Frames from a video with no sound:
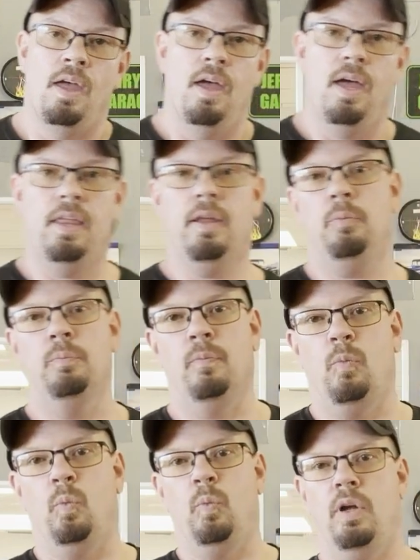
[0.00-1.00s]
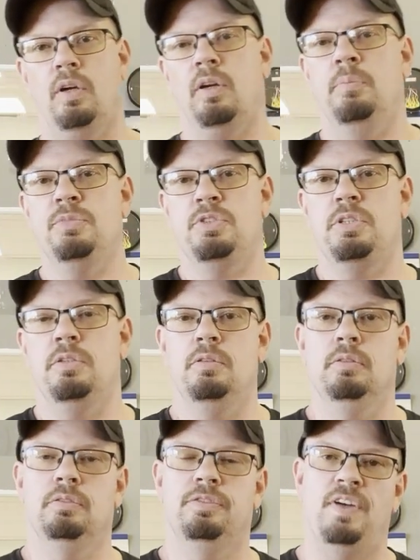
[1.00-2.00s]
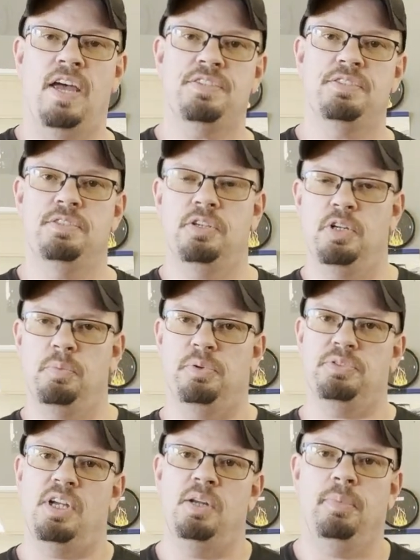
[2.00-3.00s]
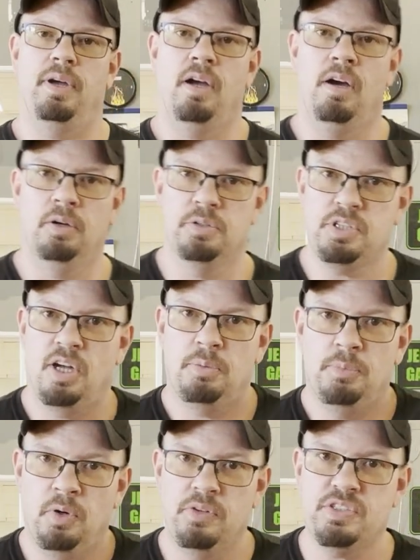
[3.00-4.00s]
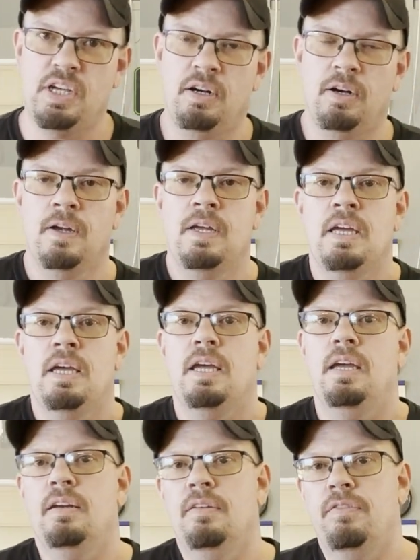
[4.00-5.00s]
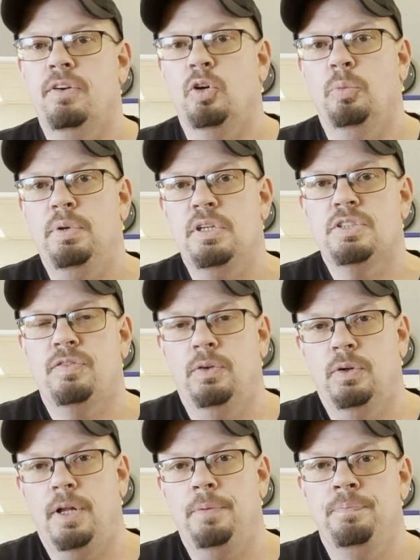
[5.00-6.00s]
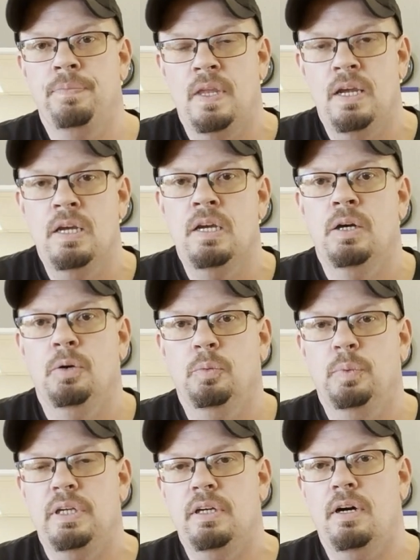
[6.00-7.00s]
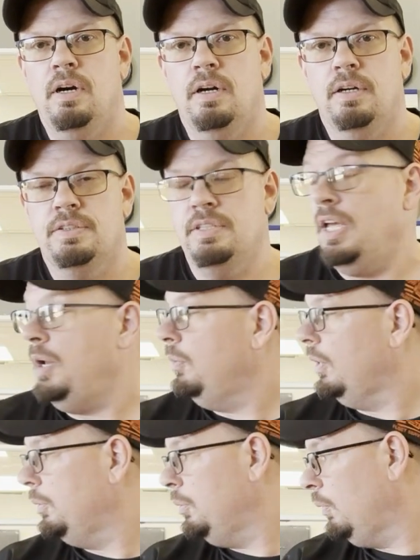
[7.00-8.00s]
Hello, welcome to Fast and Dirty, presented by Hara's Automotive Center in Vero Beach, Florida. Today we're going to be